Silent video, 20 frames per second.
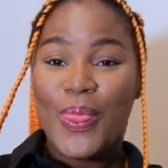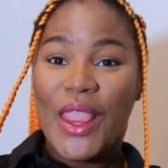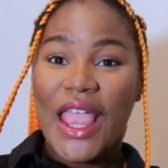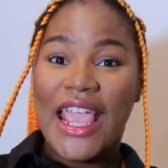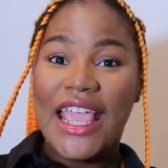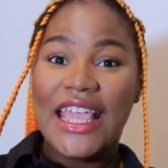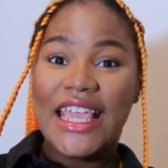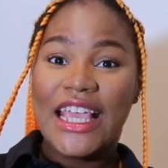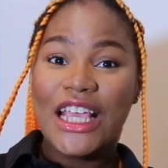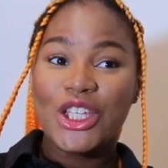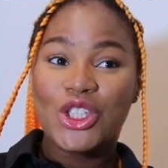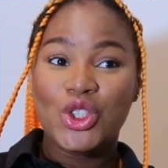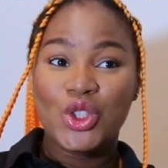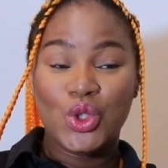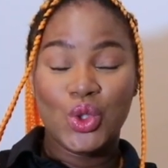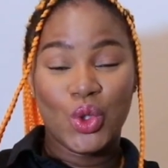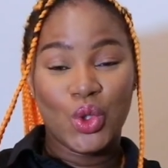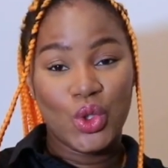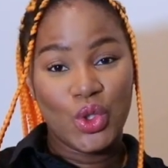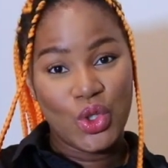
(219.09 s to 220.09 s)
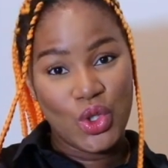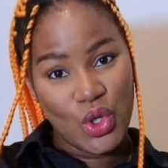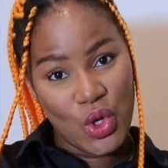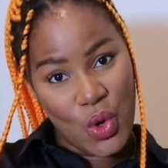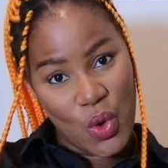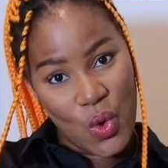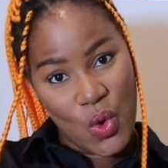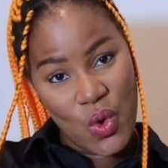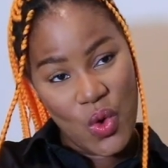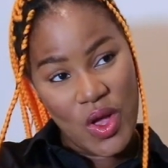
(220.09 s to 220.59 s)
in case you don't
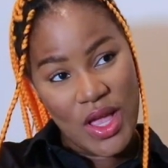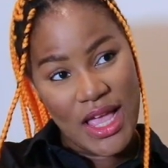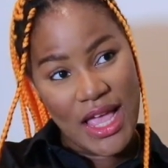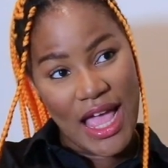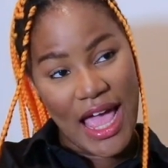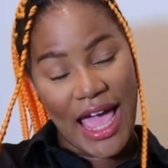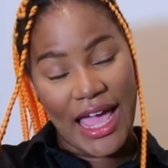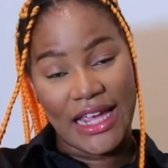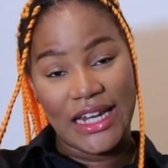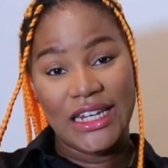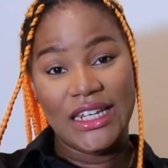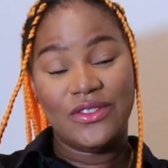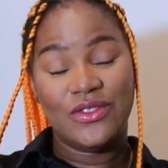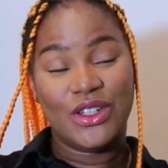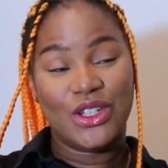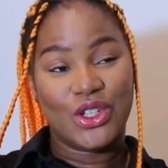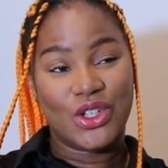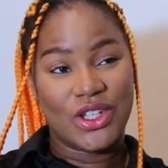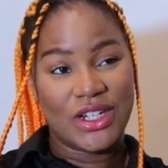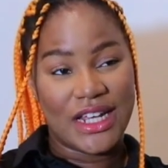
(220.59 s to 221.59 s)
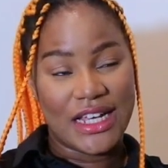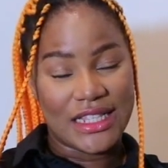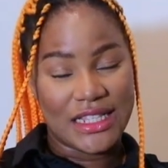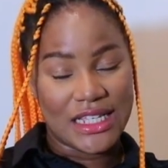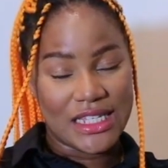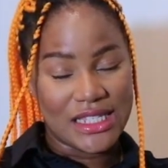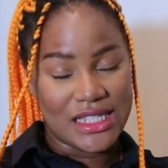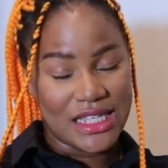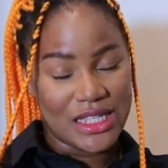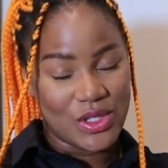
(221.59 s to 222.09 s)
know, I live in the
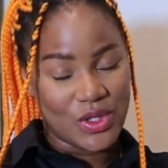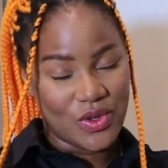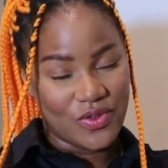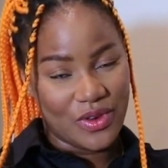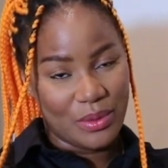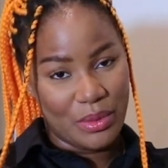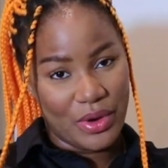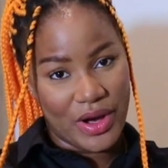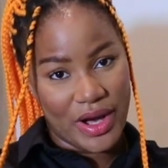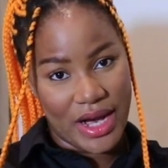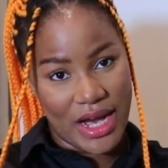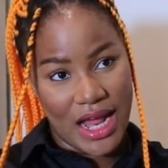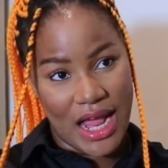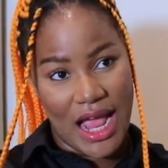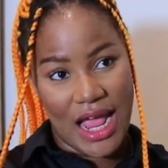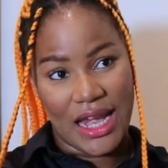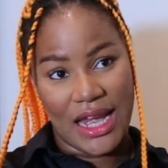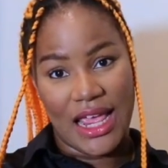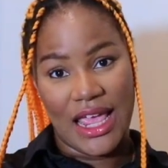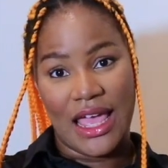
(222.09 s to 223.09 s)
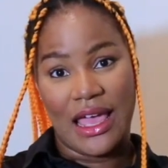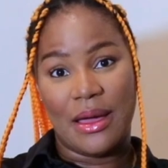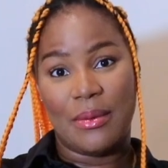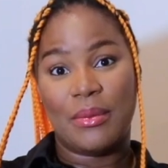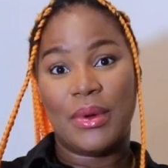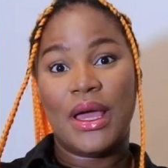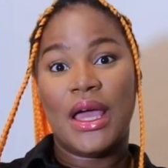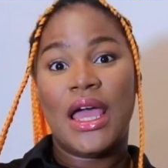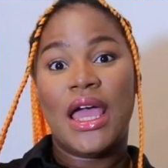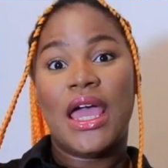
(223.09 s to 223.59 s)
United States of America, and I
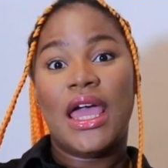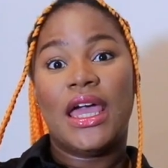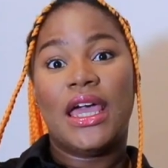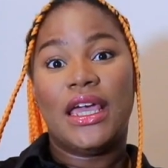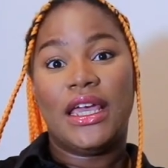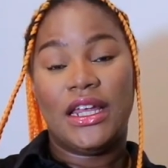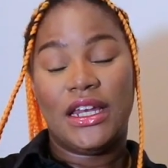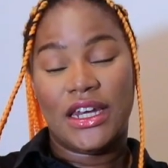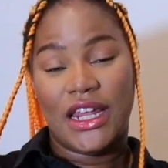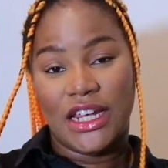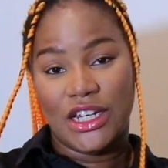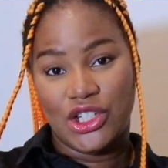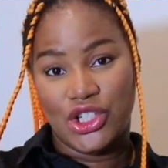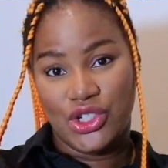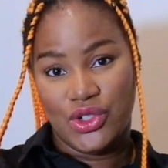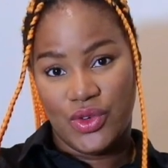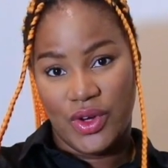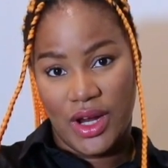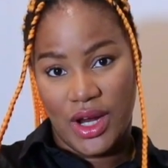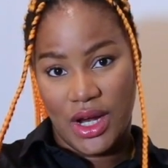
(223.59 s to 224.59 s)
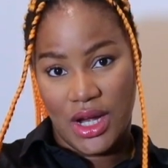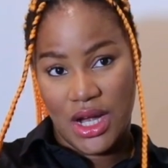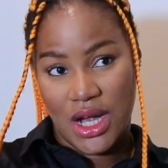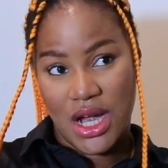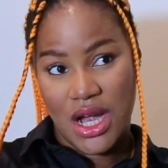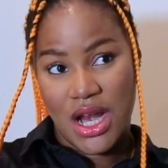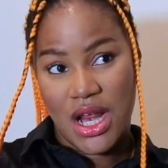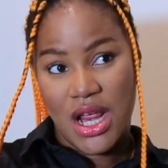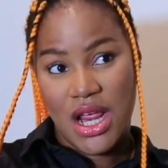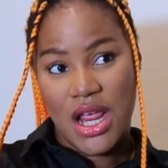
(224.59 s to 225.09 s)
am a Nigerian,
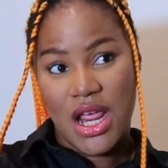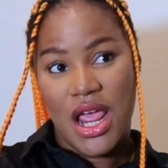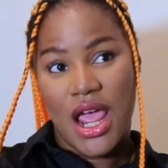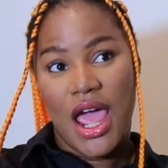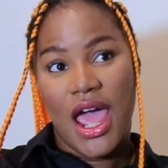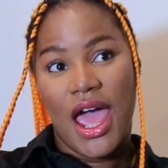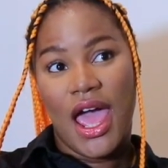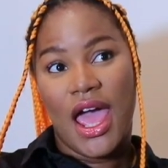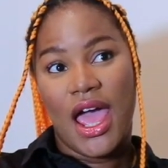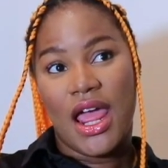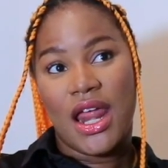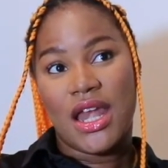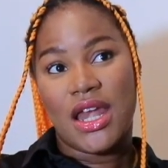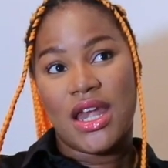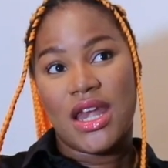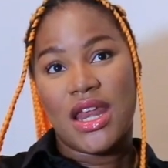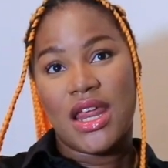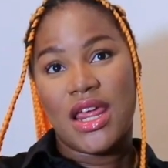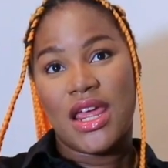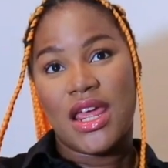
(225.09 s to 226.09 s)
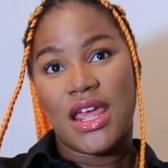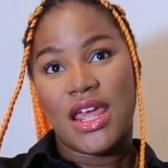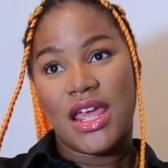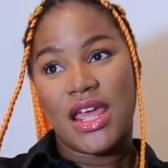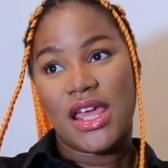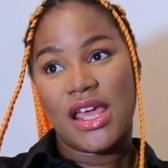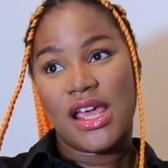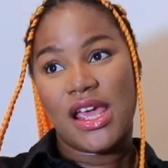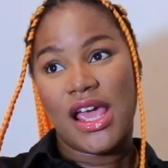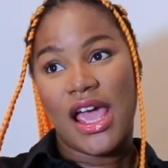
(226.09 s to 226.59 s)
and
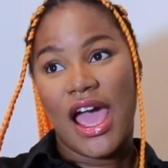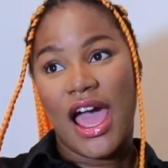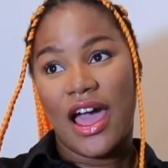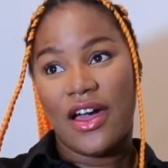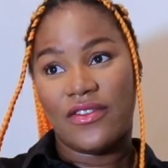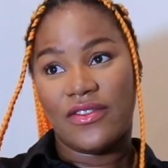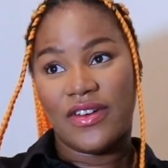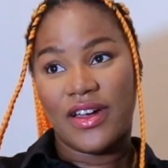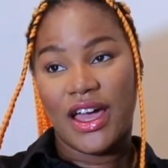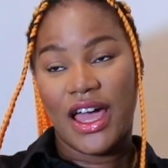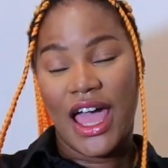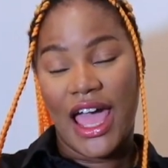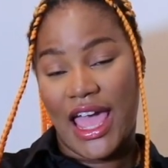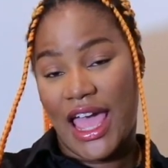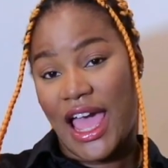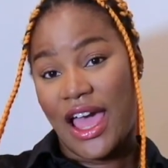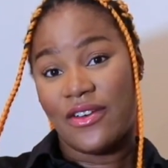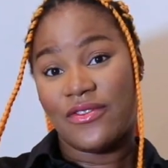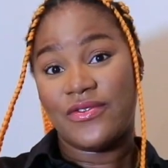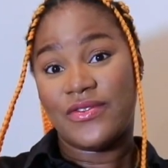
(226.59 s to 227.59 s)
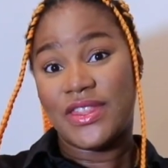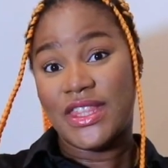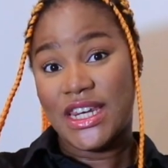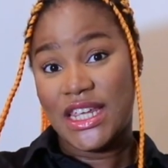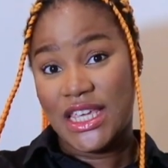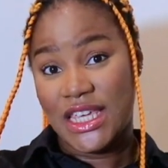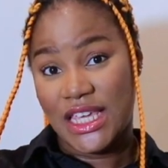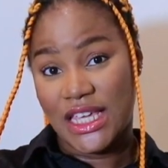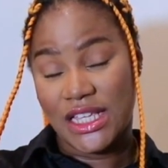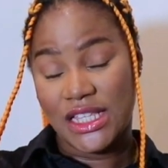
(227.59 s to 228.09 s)
I've, I have
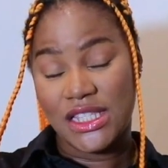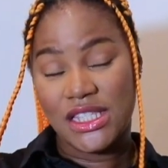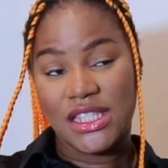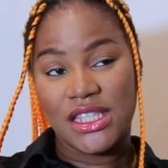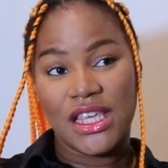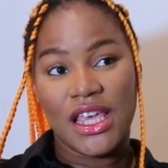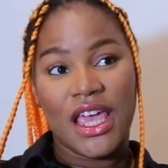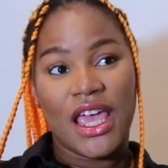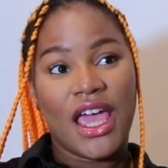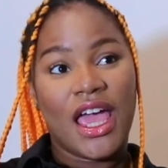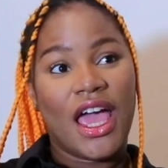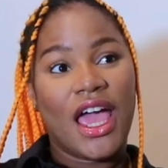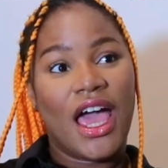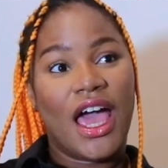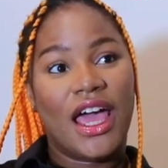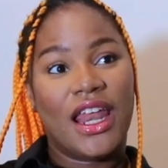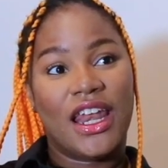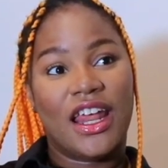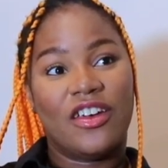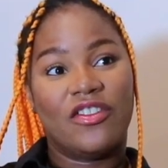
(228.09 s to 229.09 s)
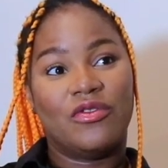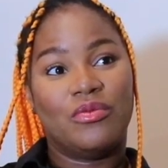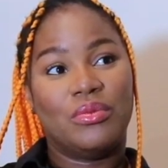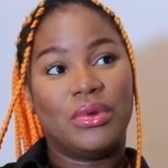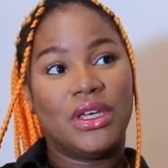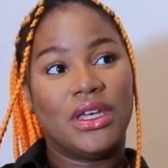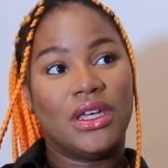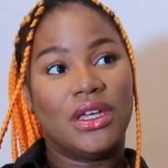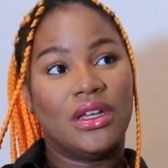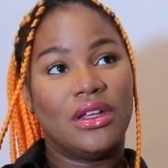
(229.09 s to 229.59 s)
three kids, and I've
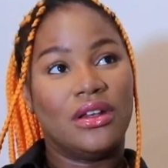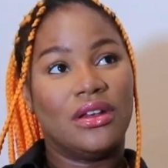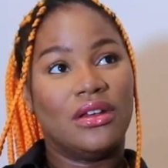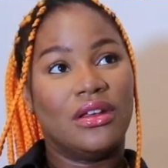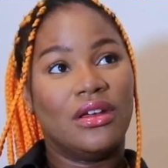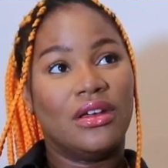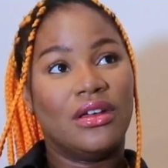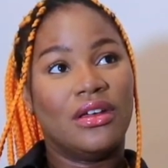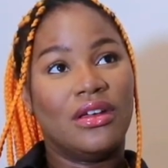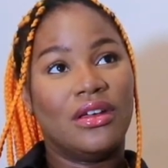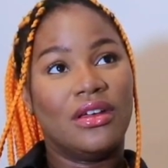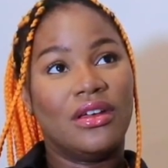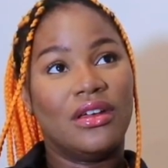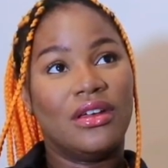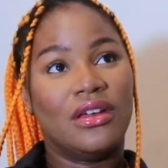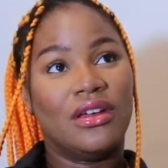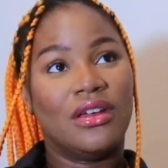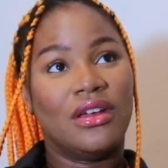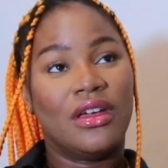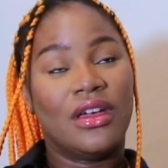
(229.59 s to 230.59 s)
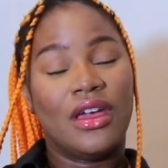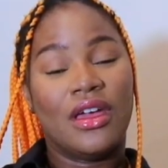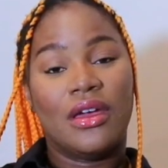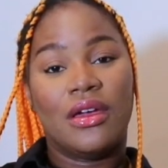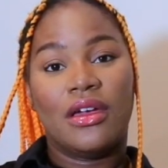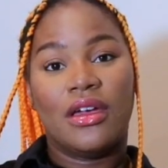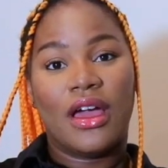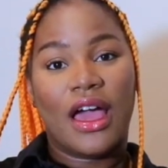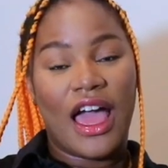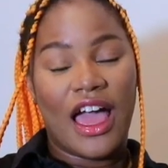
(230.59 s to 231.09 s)
been,
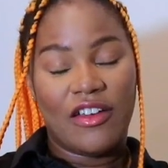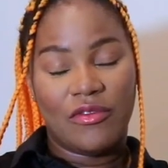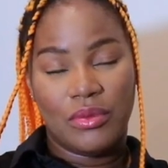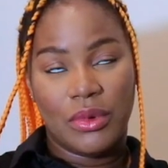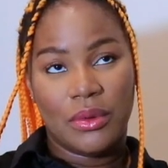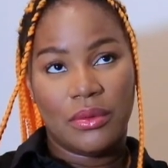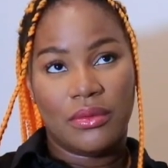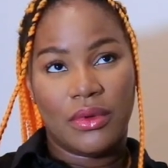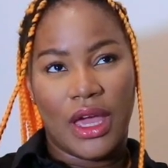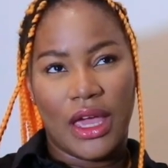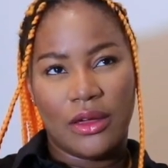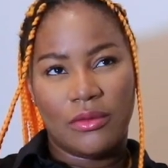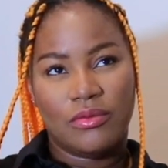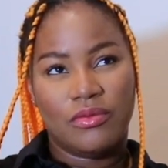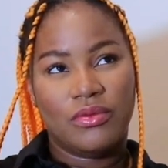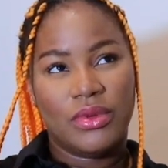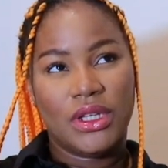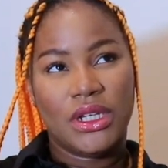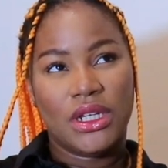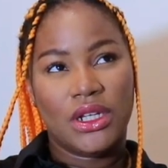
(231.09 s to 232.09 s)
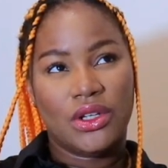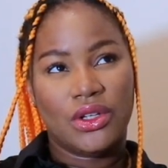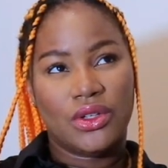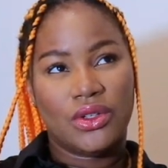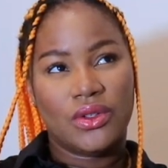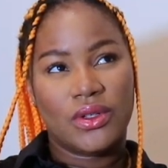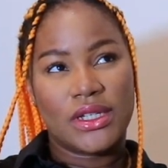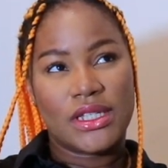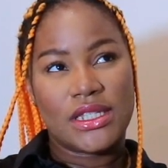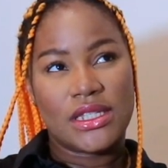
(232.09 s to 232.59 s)
I've been, I've been in the
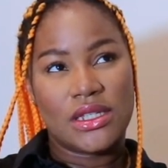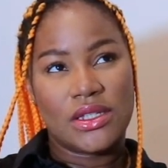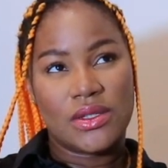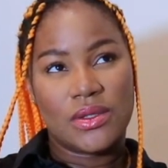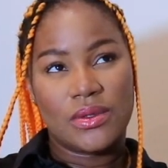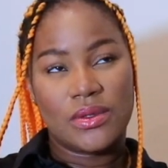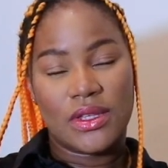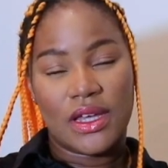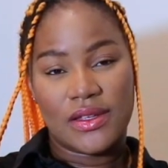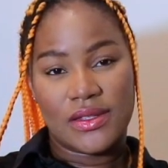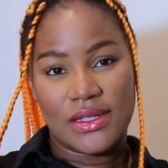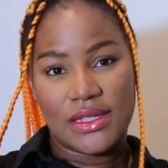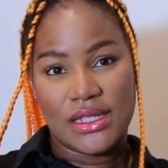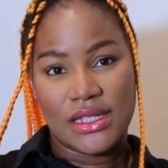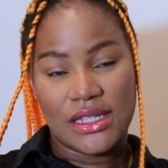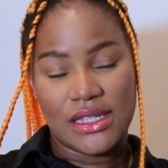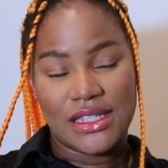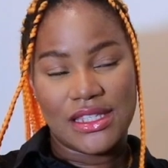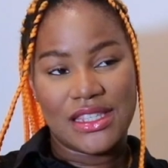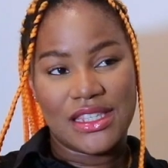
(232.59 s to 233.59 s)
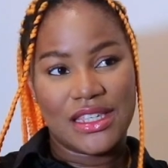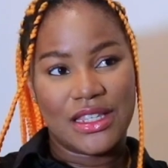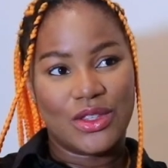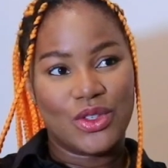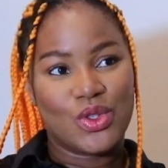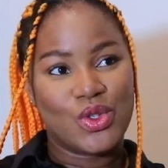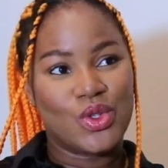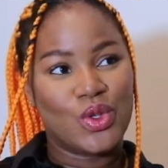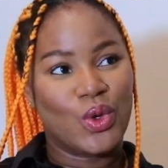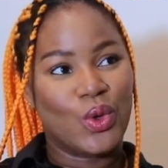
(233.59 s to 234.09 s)
U S since two thousand
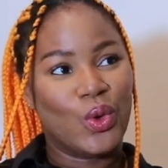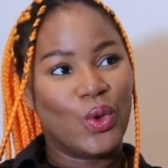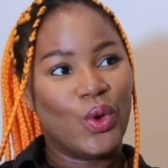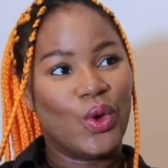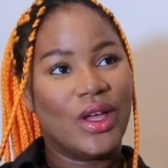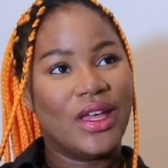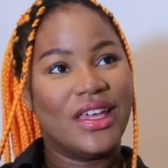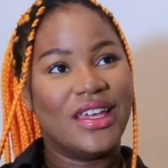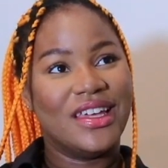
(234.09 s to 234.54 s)
sixteen. So